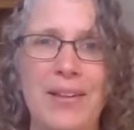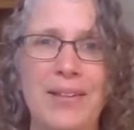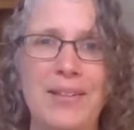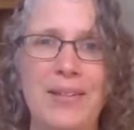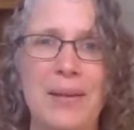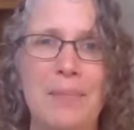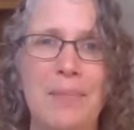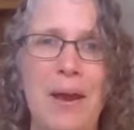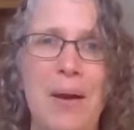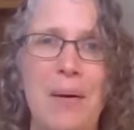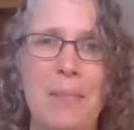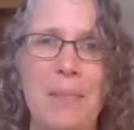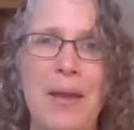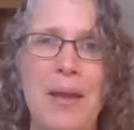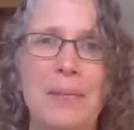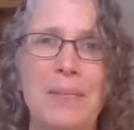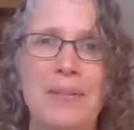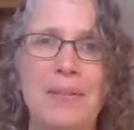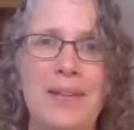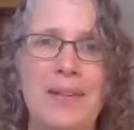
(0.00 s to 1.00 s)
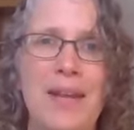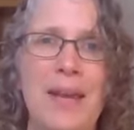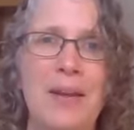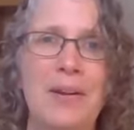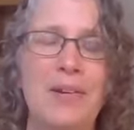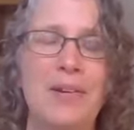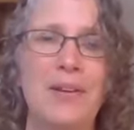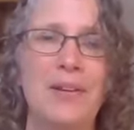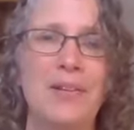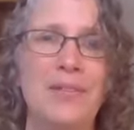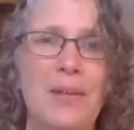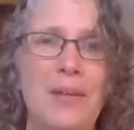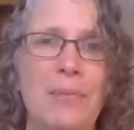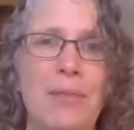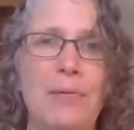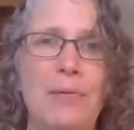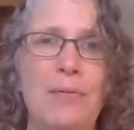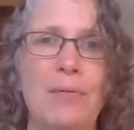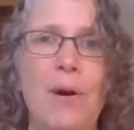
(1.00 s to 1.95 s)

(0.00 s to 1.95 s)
somehow made a mistake or done something